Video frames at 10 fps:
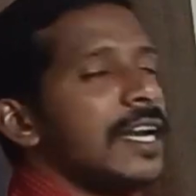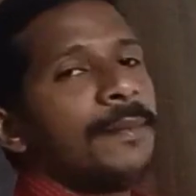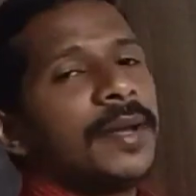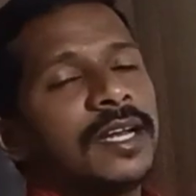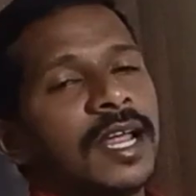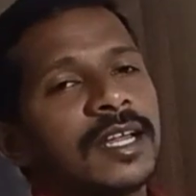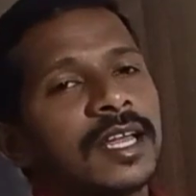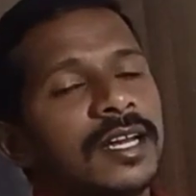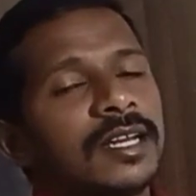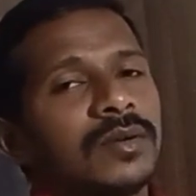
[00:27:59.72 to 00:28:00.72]
debit and
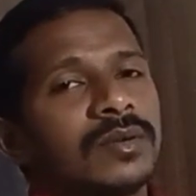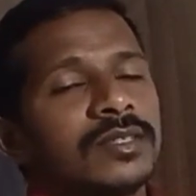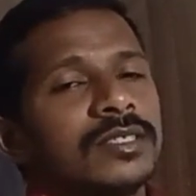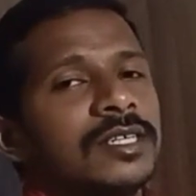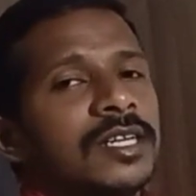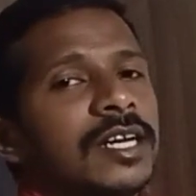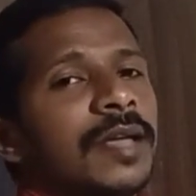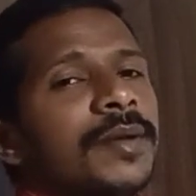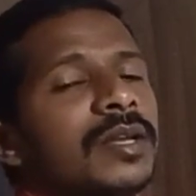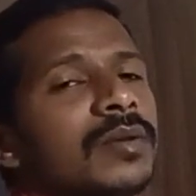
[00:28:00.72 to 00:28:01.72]
credit note.
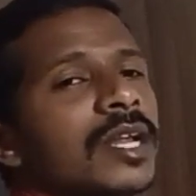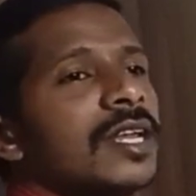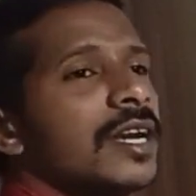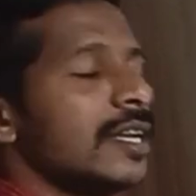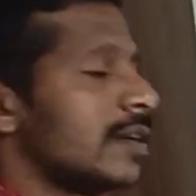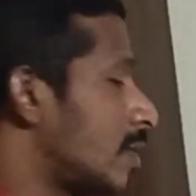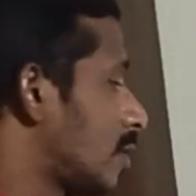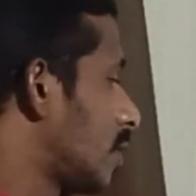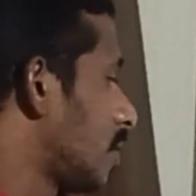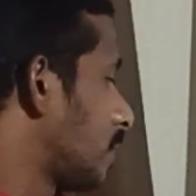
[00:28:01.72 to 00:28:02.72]
Debit note and credit note.